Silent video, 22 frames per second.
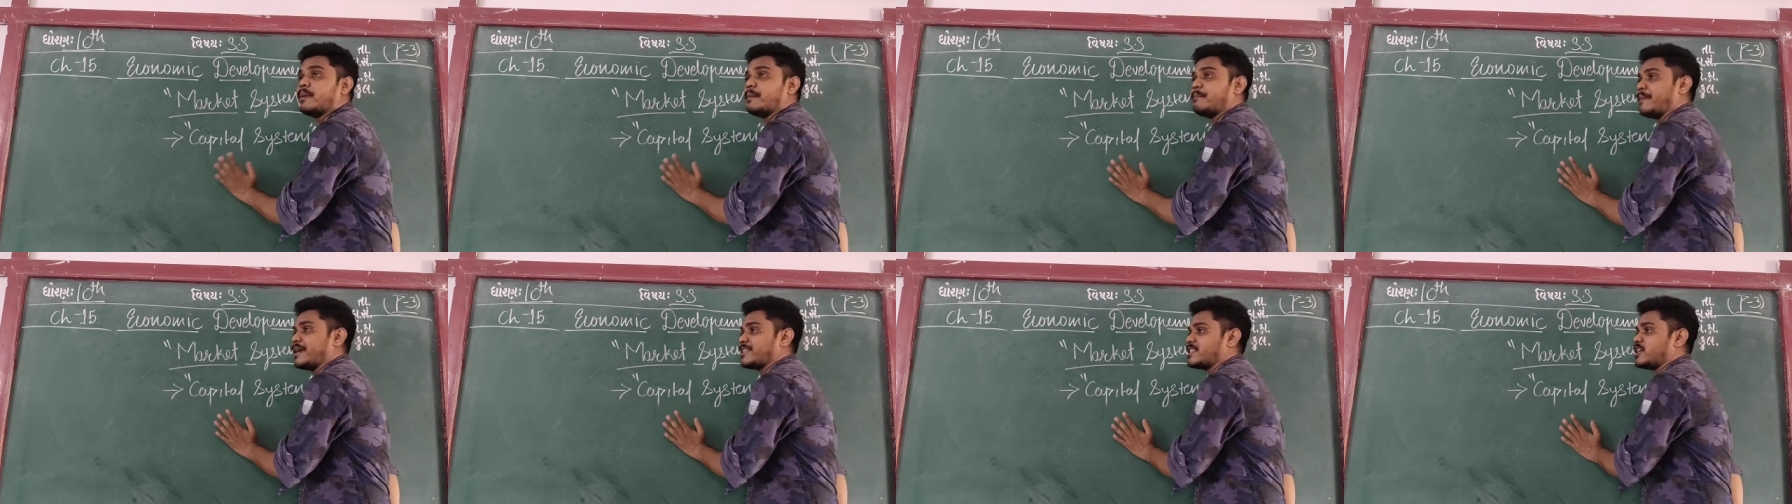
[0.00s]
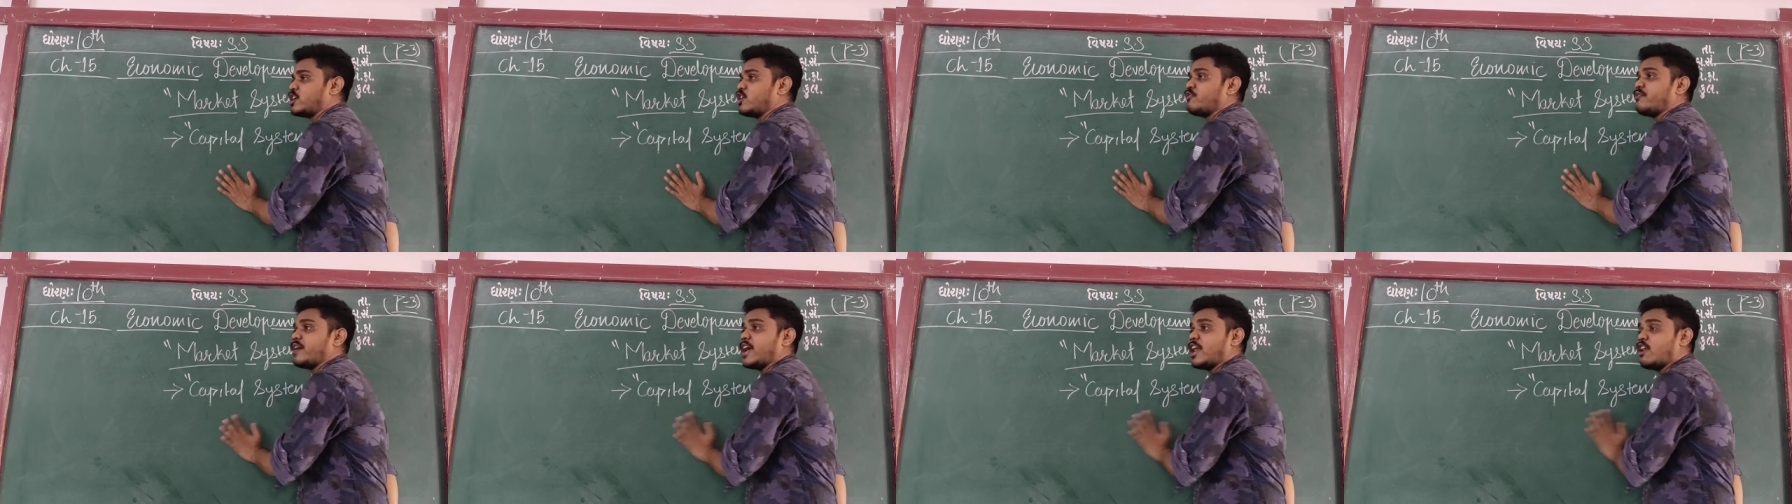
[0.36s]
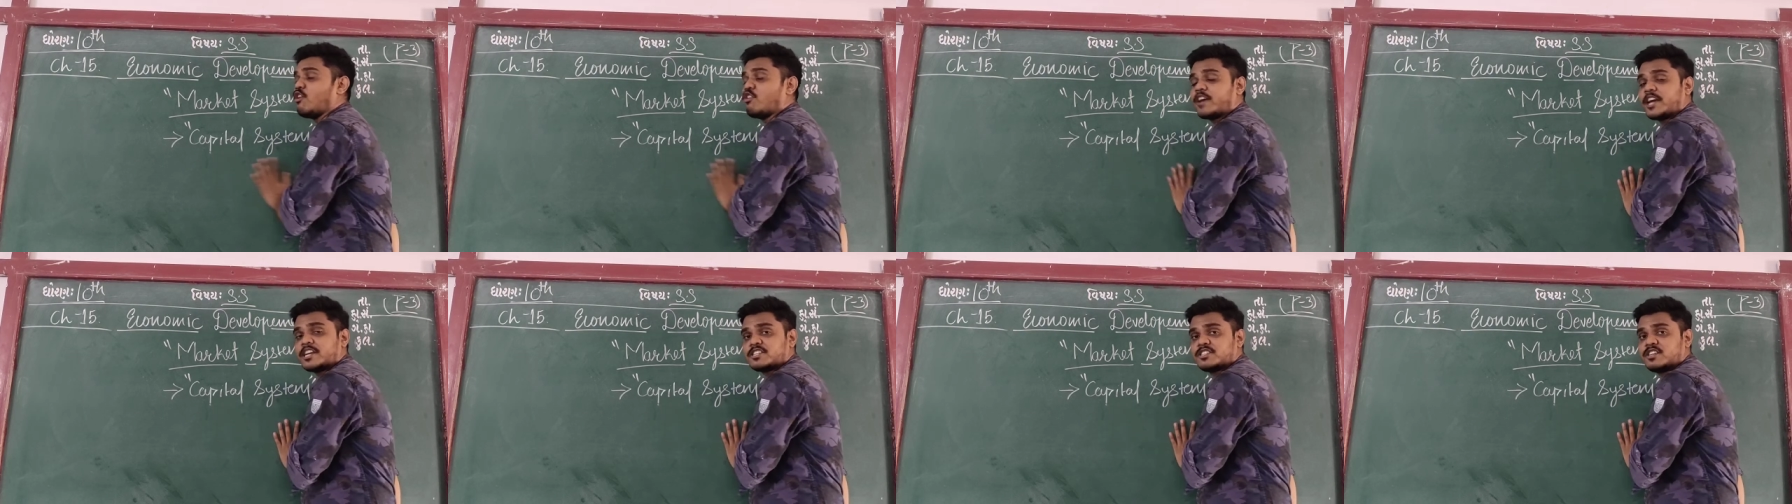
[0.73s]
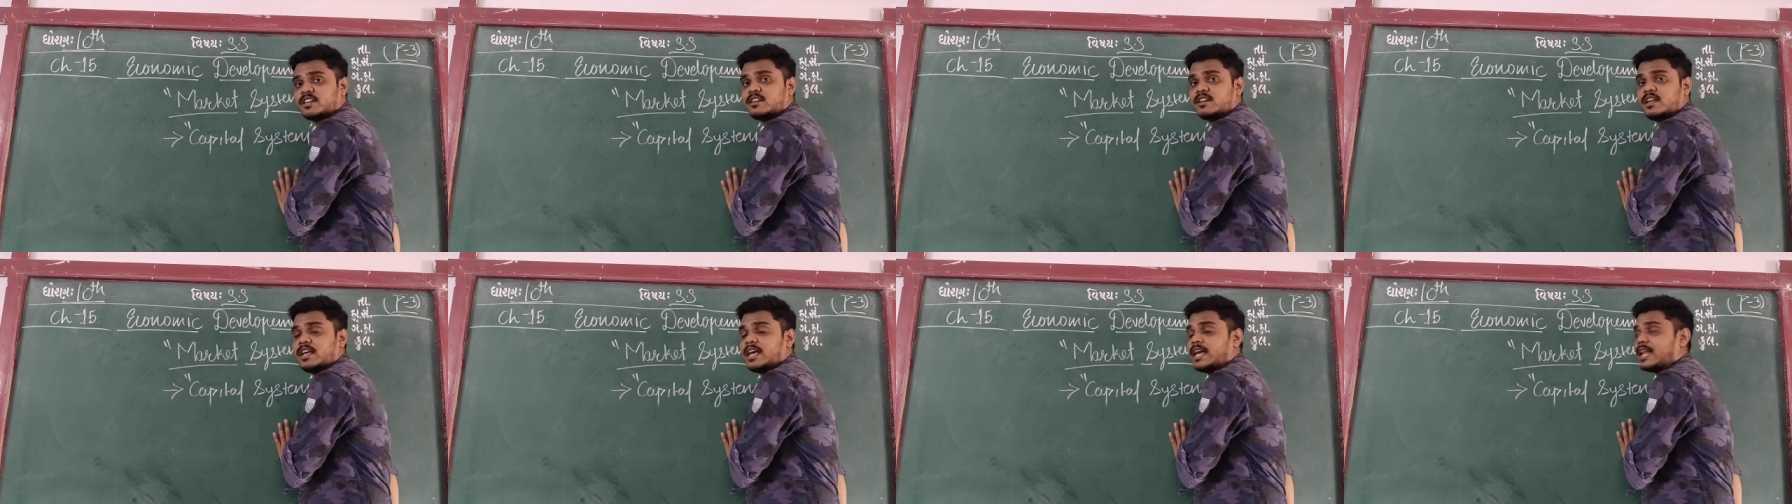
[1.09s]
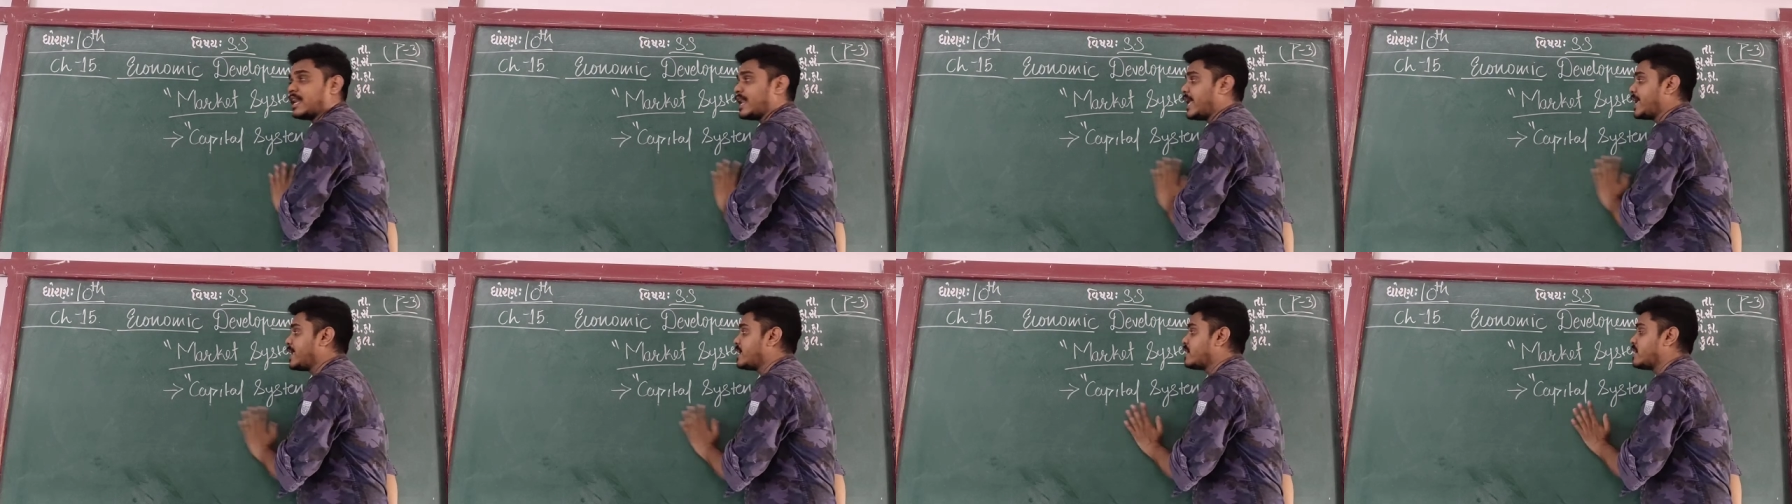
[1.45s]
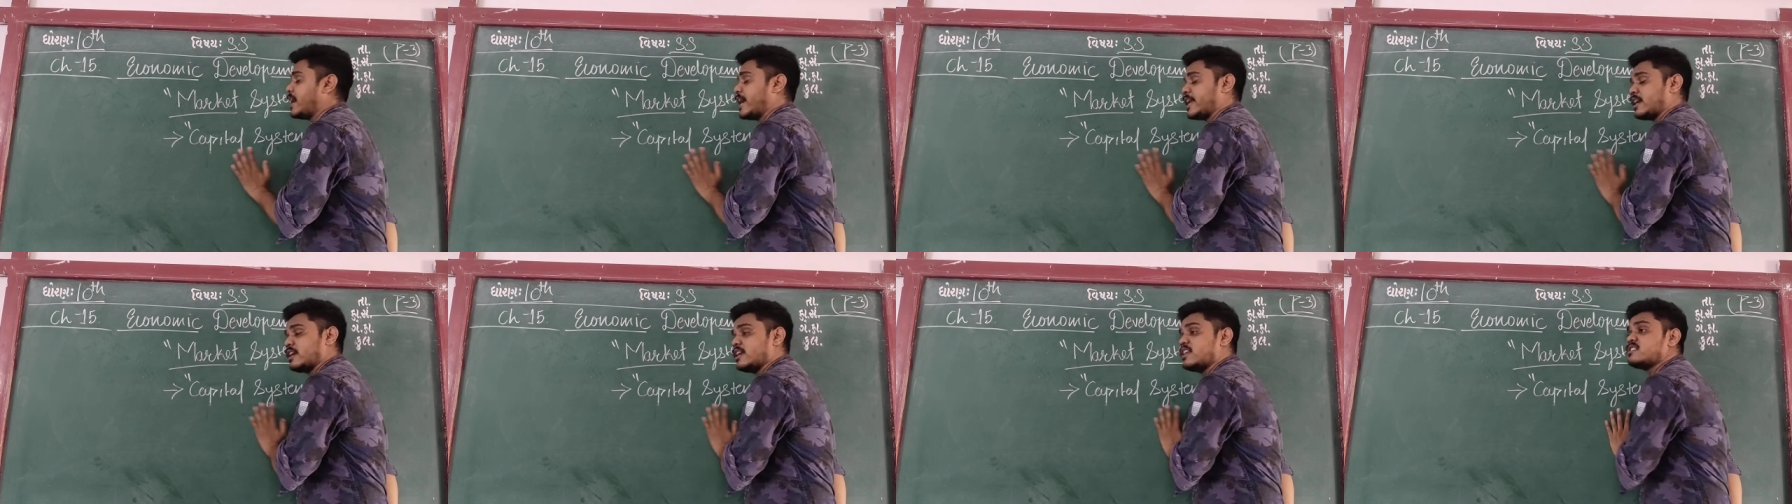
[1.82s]
method of allocation, like
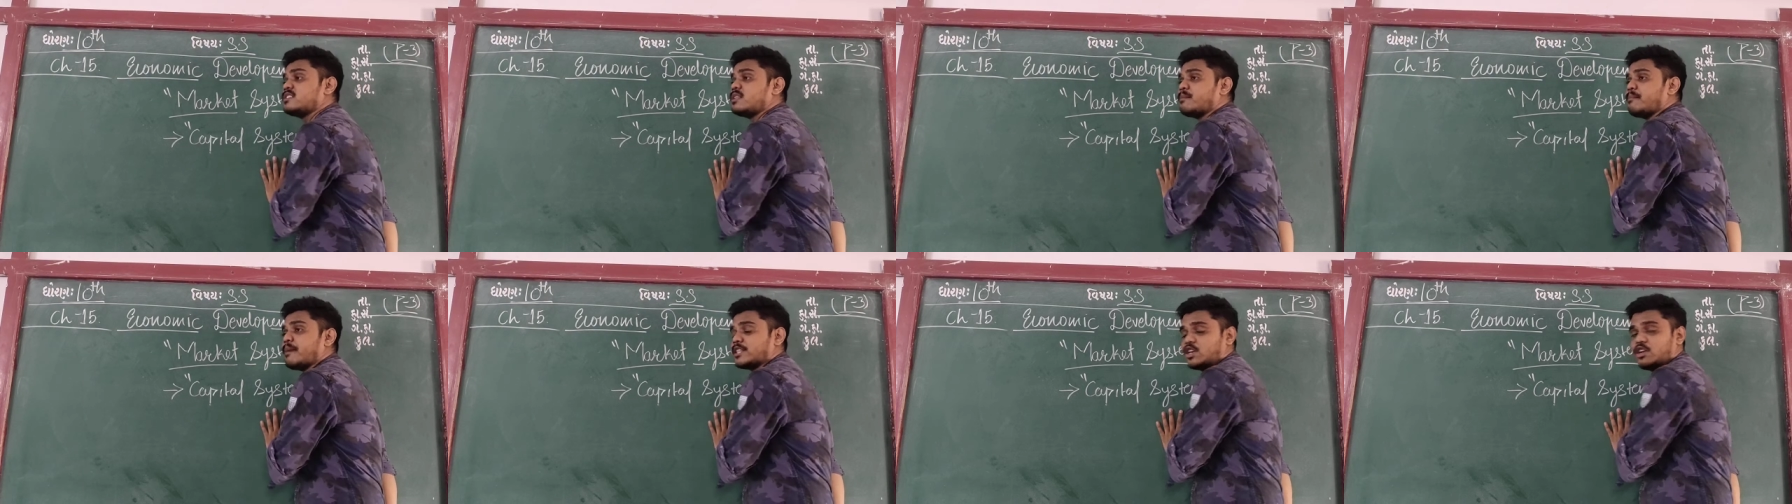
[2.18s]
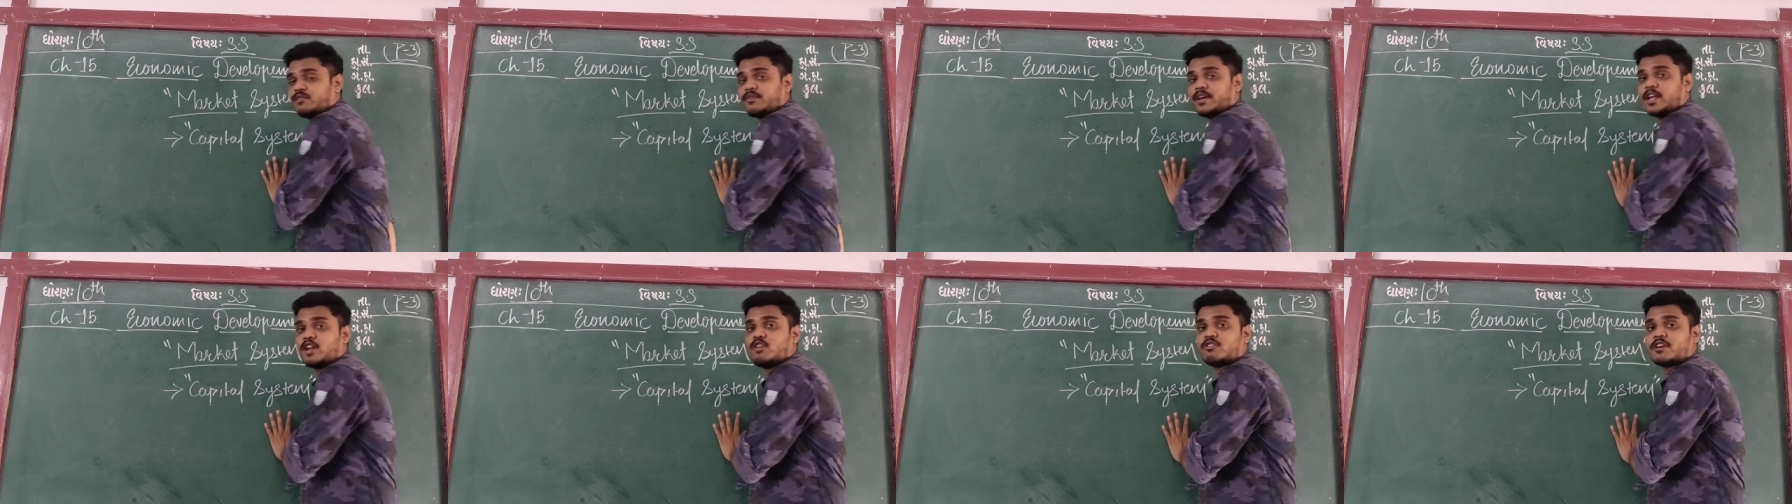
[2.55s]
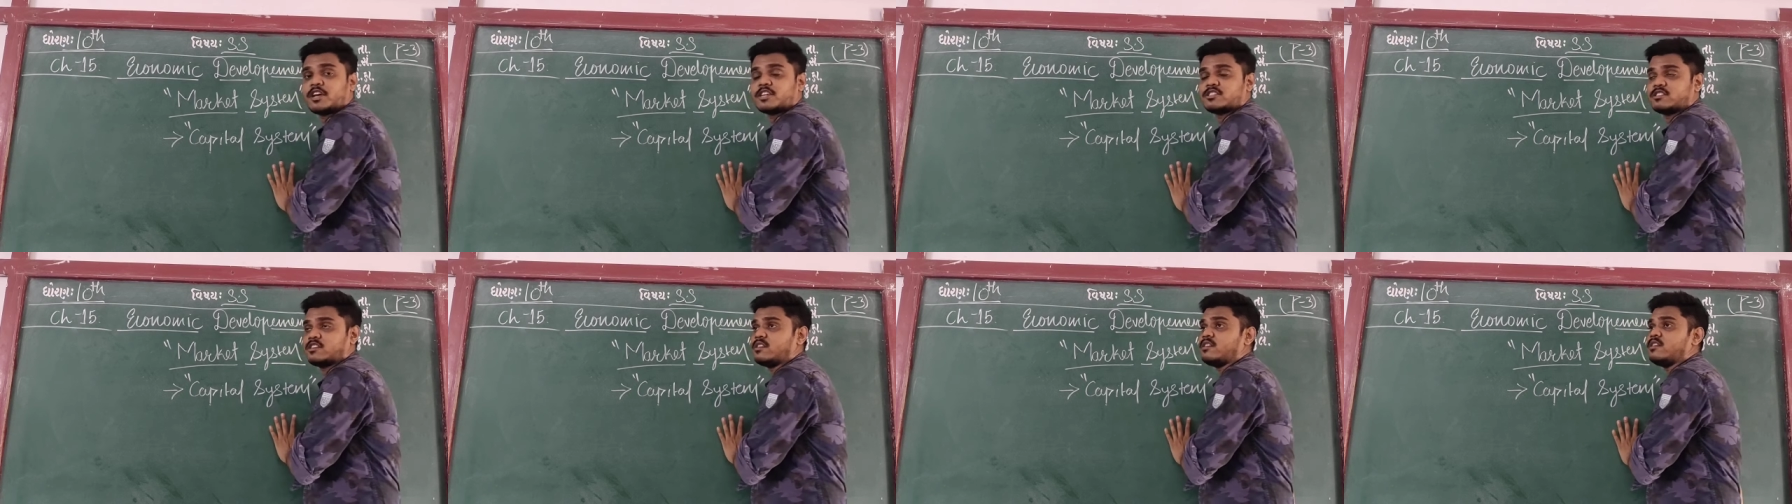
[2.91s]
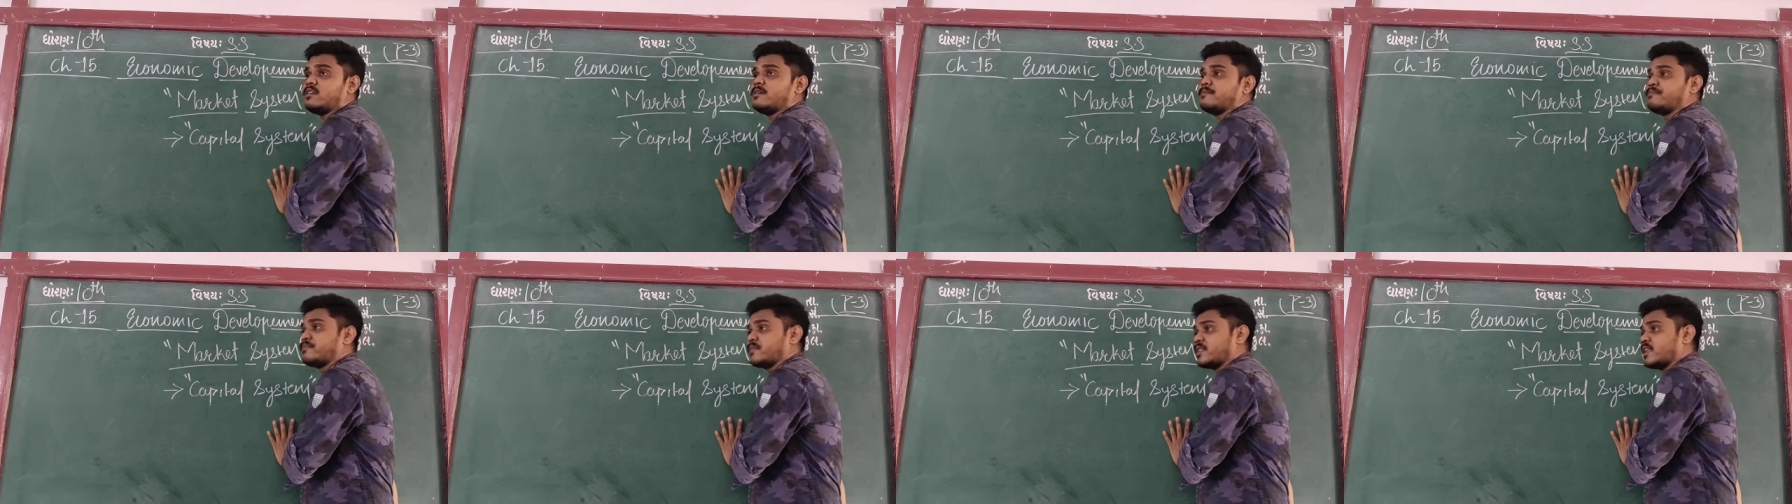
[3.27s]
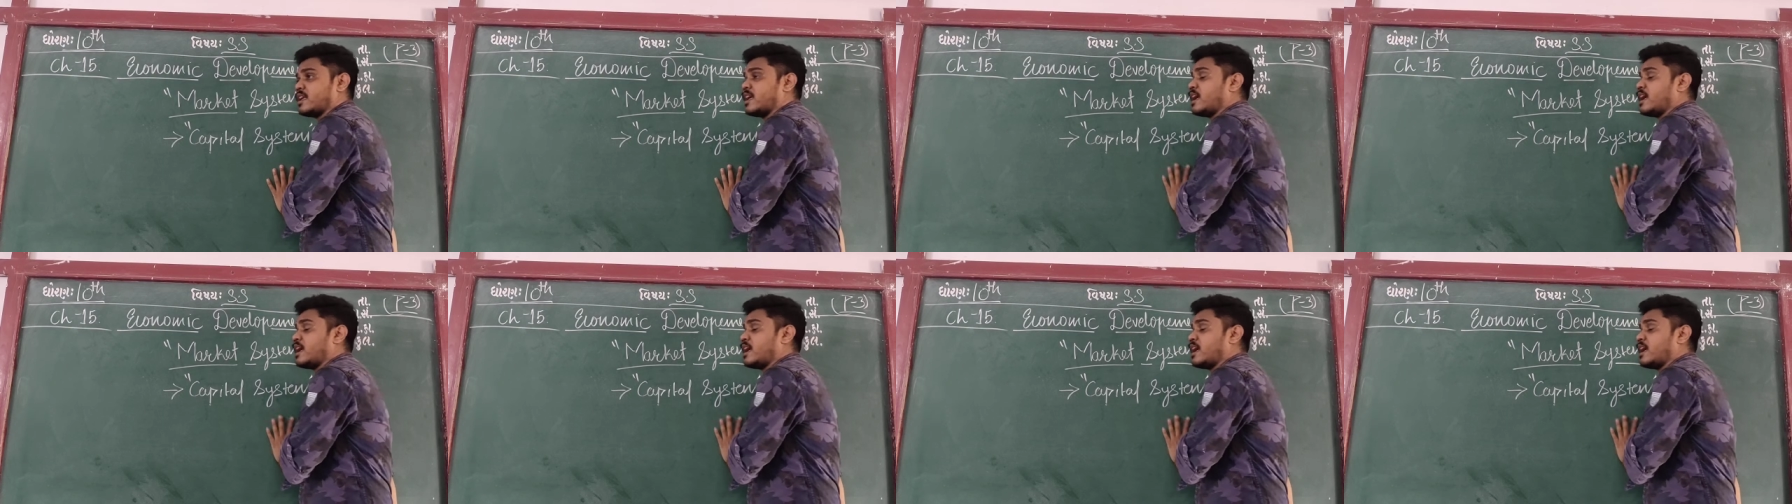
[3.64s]
enlist method of allocation.